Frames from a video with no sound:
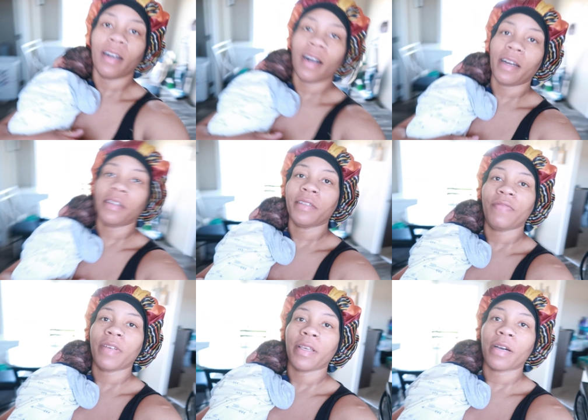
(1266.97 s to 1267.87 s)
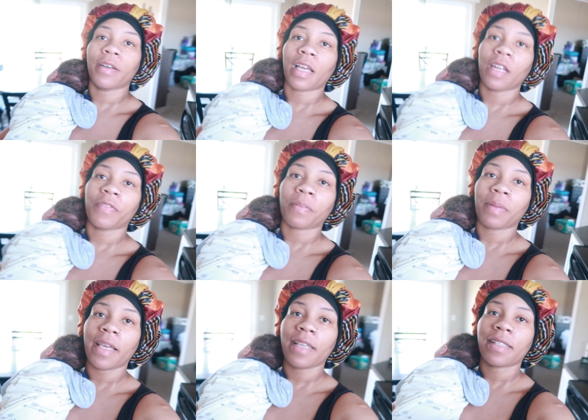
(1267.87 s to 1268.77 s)
I know this video is all over the
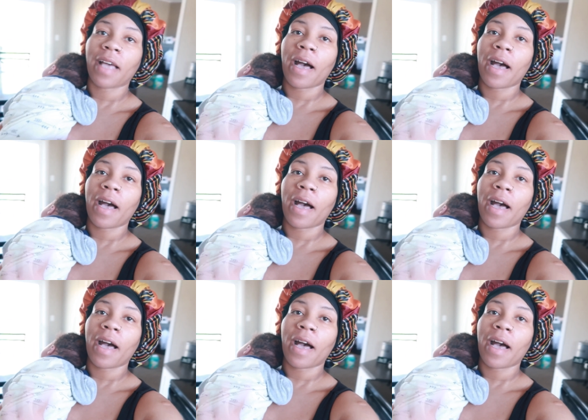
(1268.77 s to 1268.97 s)
place. I